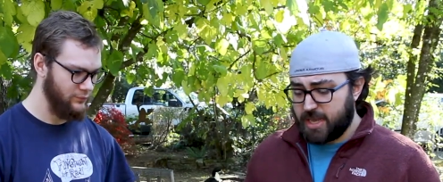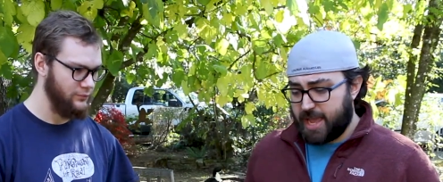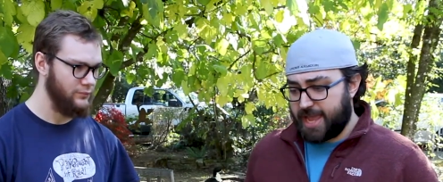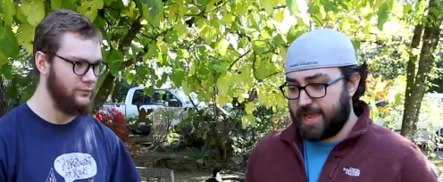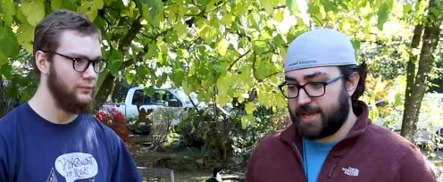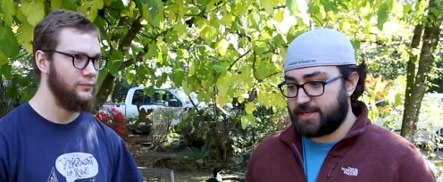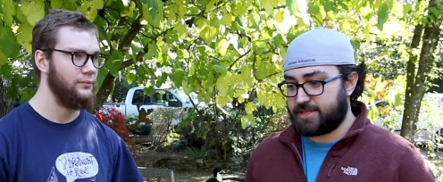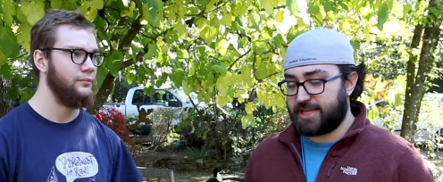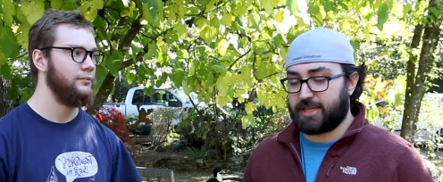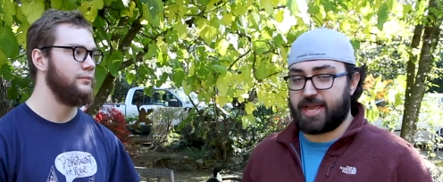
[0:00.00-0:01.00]
Speaker 1: and
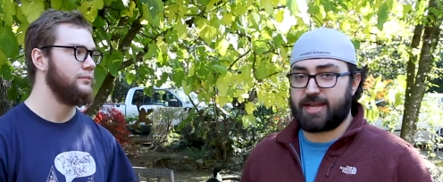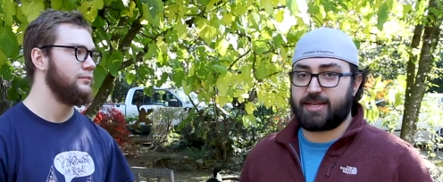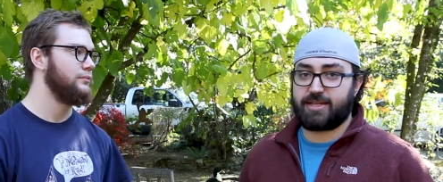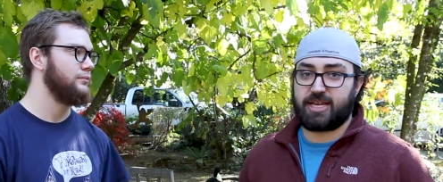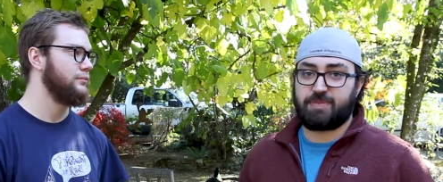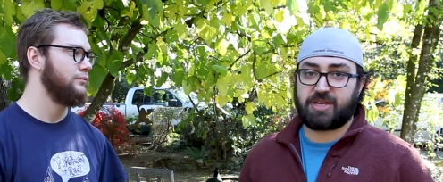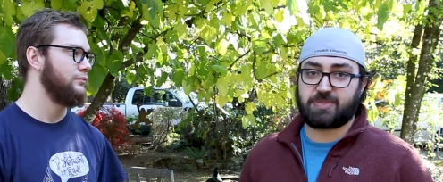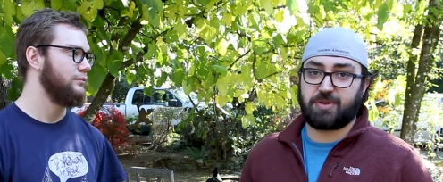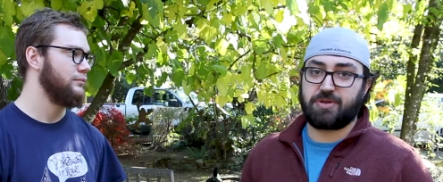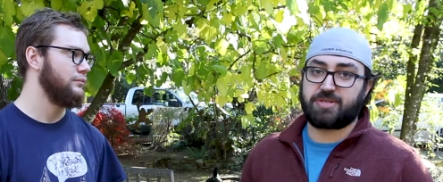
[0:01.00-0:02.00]
they'd land and they'd pick
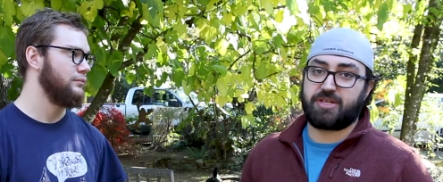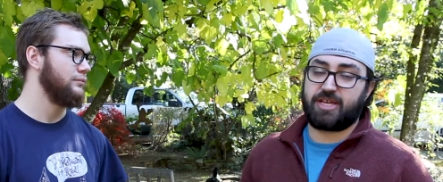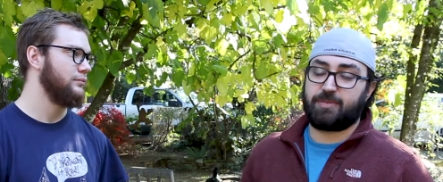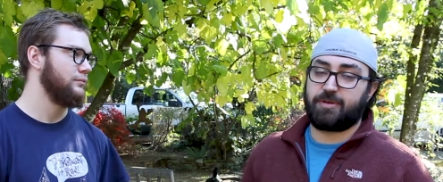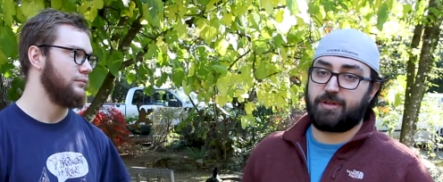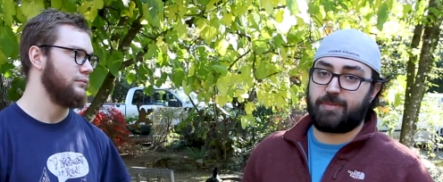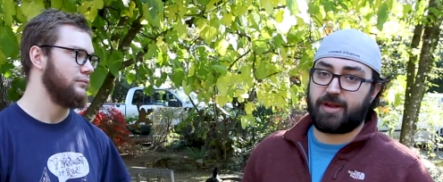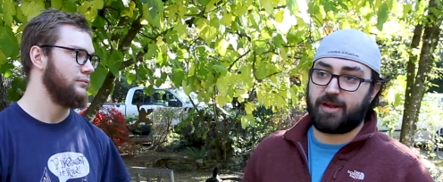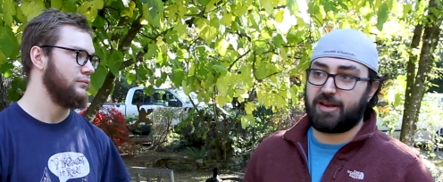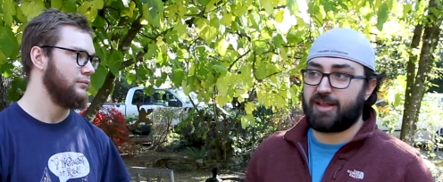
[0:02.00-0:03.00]
spruce and they'd brew their
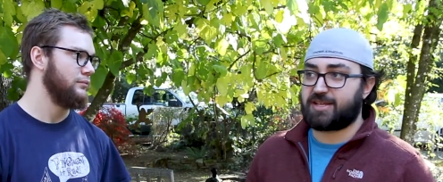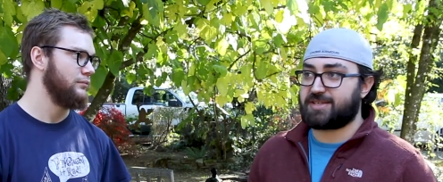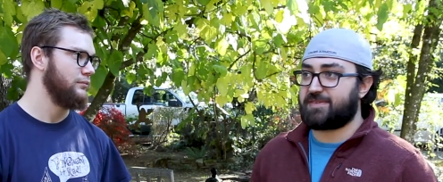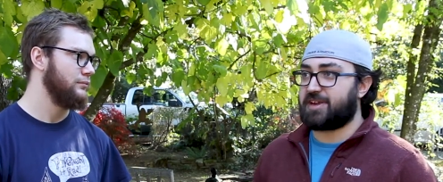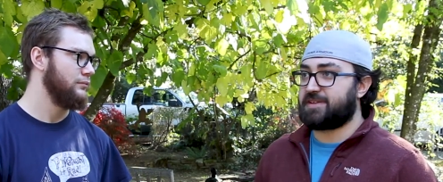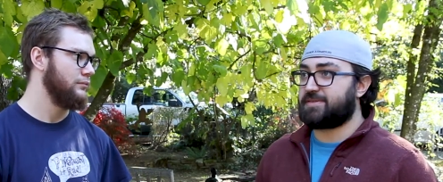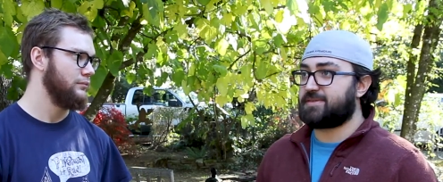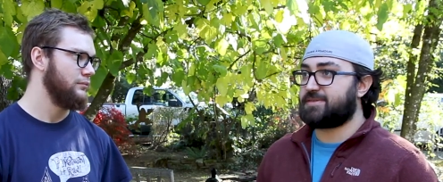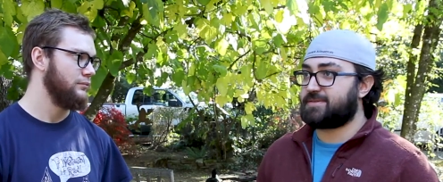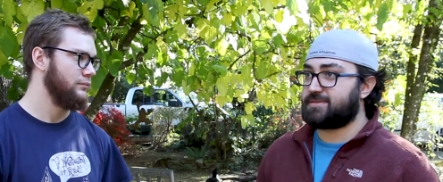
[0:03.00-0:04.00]
beer. And it's a very,
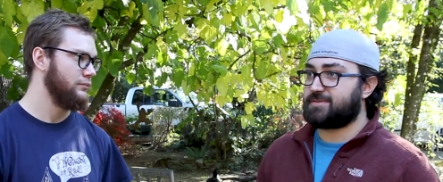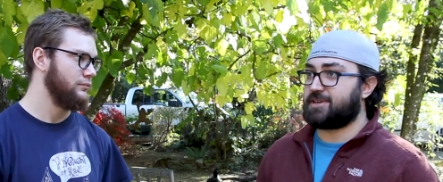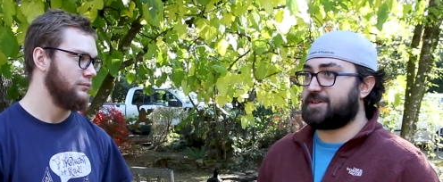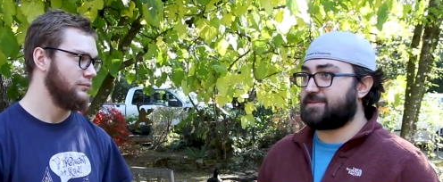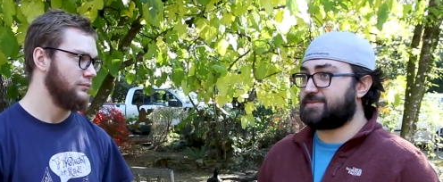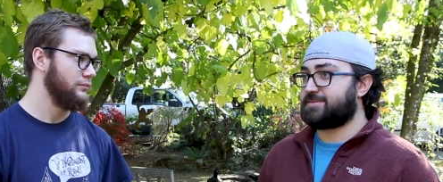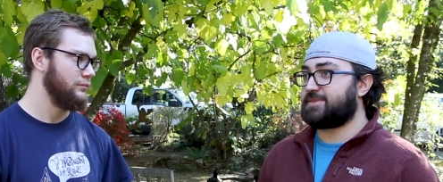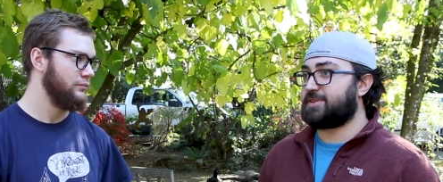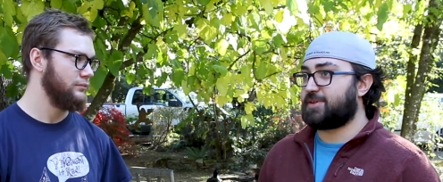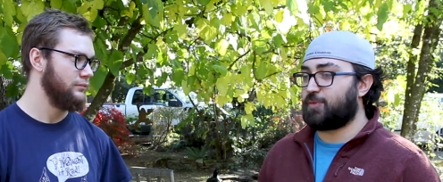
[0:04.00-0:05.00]
you know,
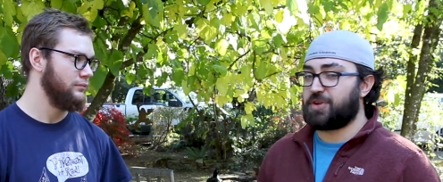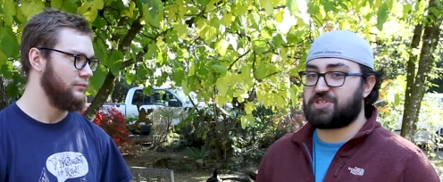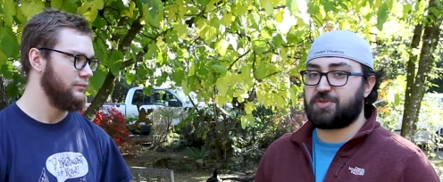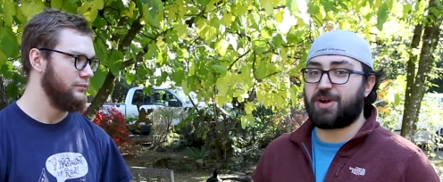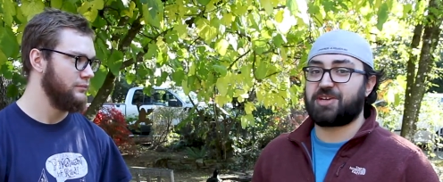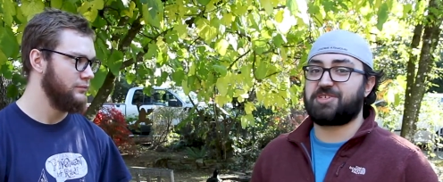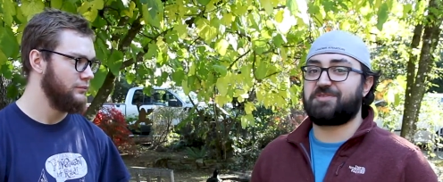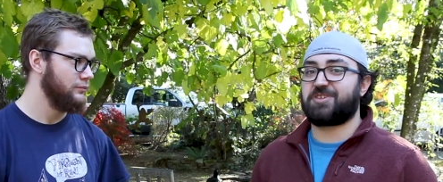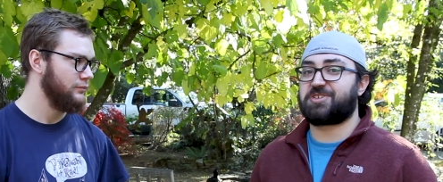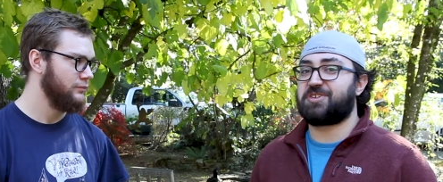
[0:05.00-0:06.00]
wishy-washy
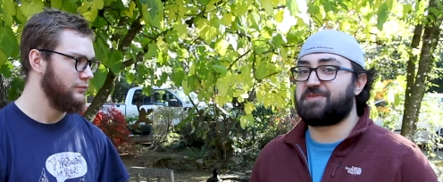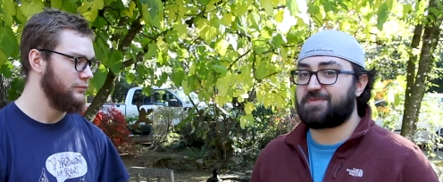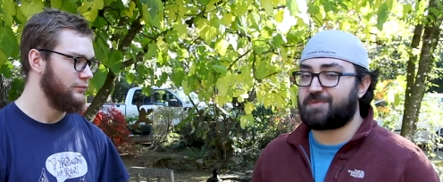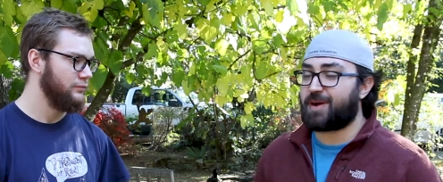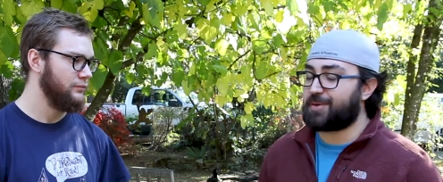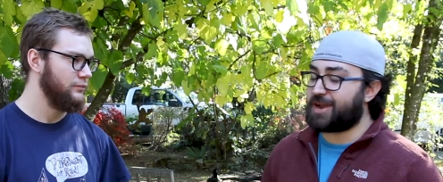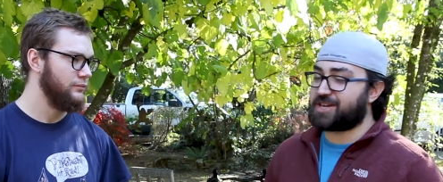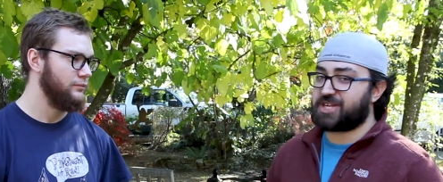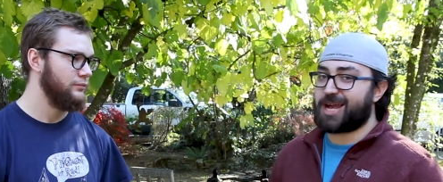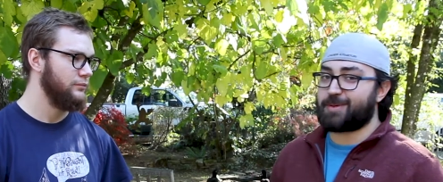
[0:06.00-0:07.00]
version of probably what
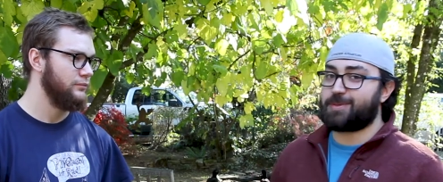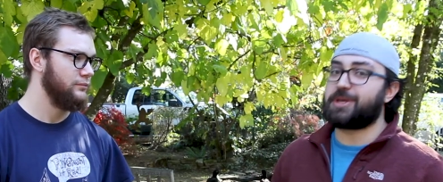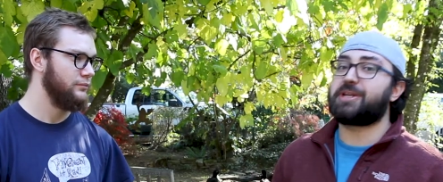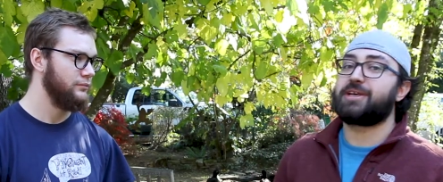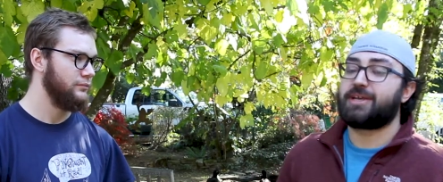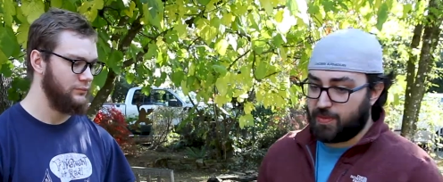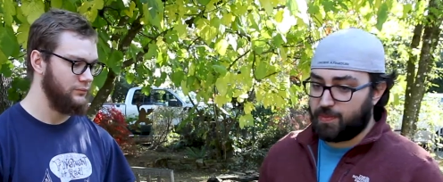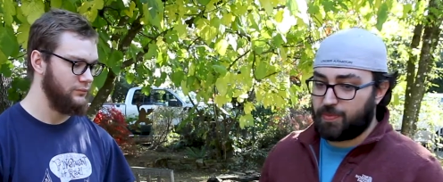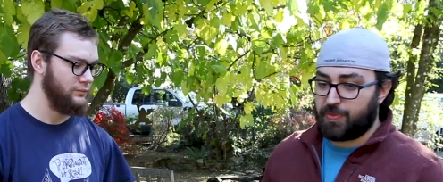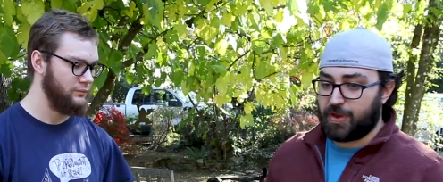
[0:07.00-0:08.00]
actually happened. But
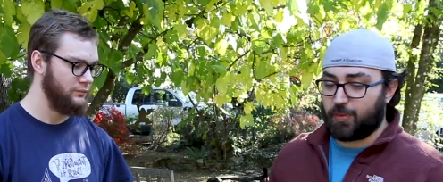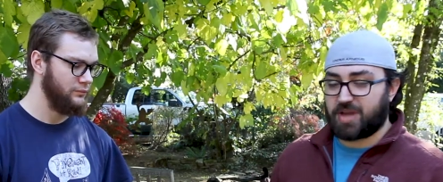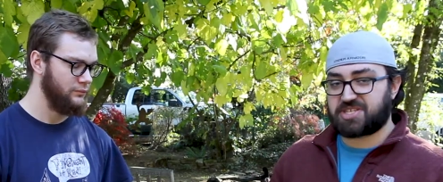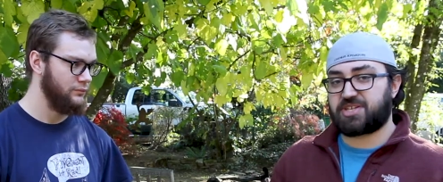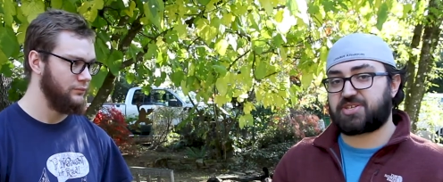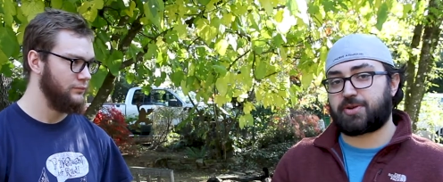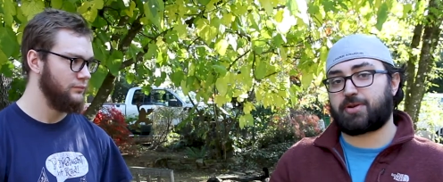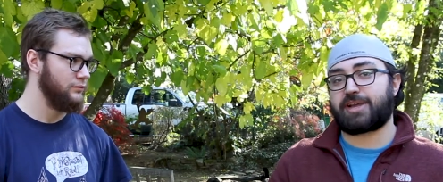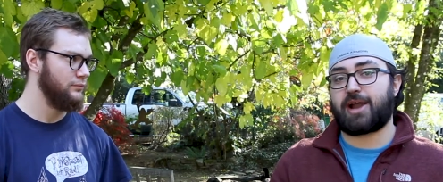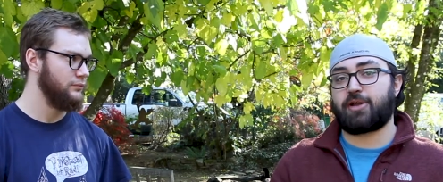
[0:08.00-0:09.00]
there was a
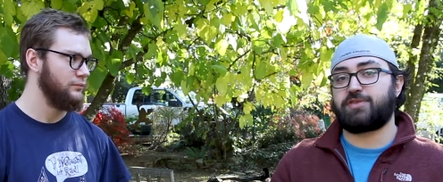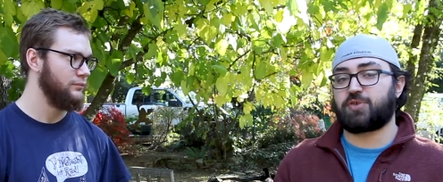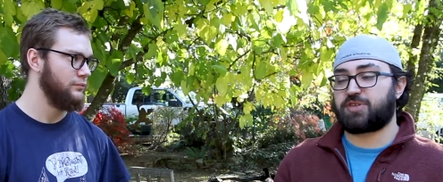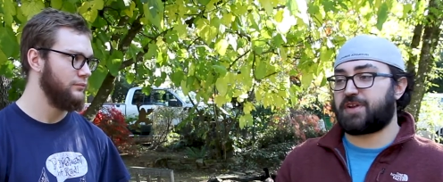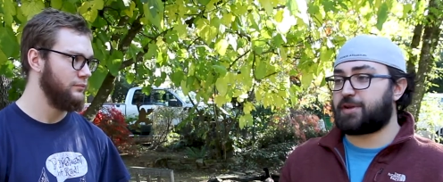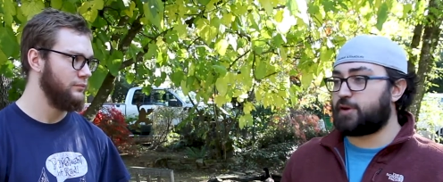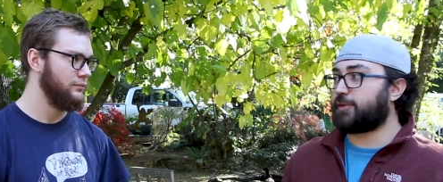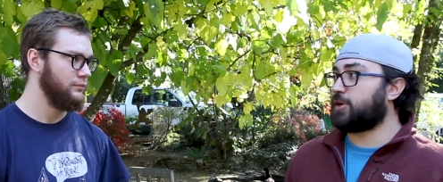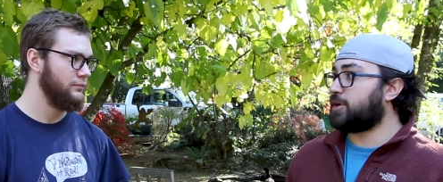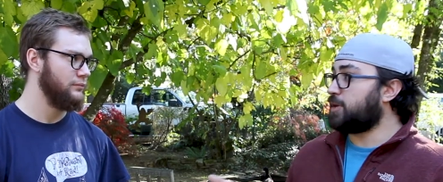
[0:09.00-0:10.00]
historical account of George
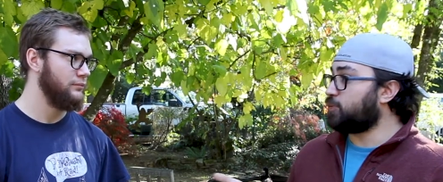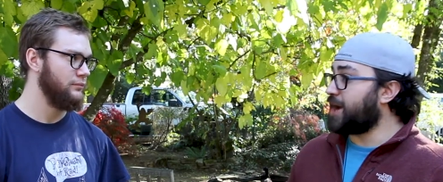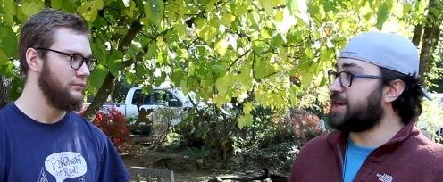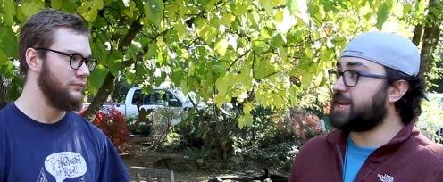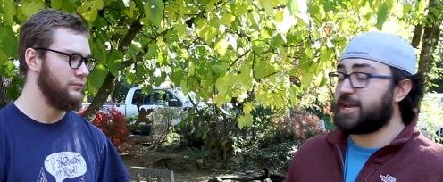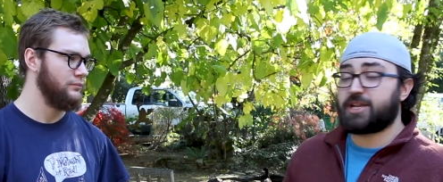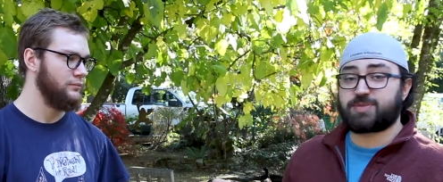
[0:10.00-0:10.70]
Vancouver writing in his